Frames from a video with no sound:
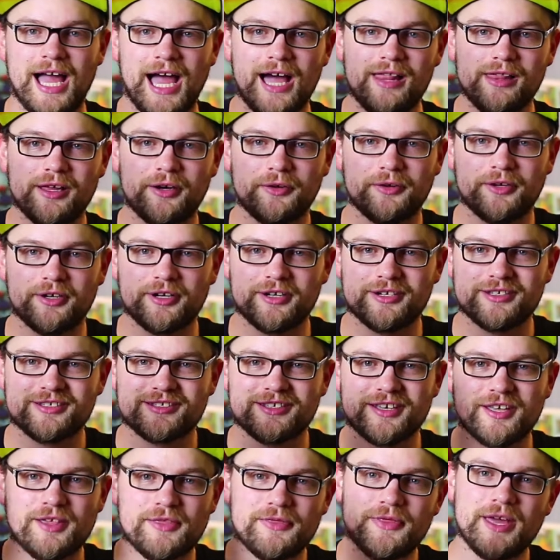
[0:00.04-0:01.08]
Hello,
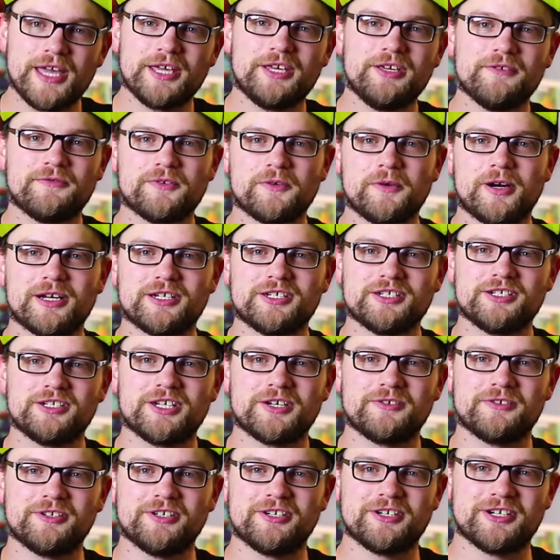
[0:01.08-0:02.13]
nerds. Thank you for watching
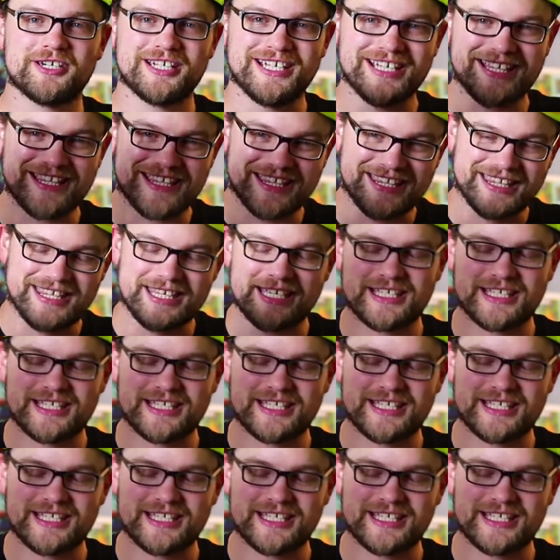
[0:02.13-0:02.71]
Generally Nerdy.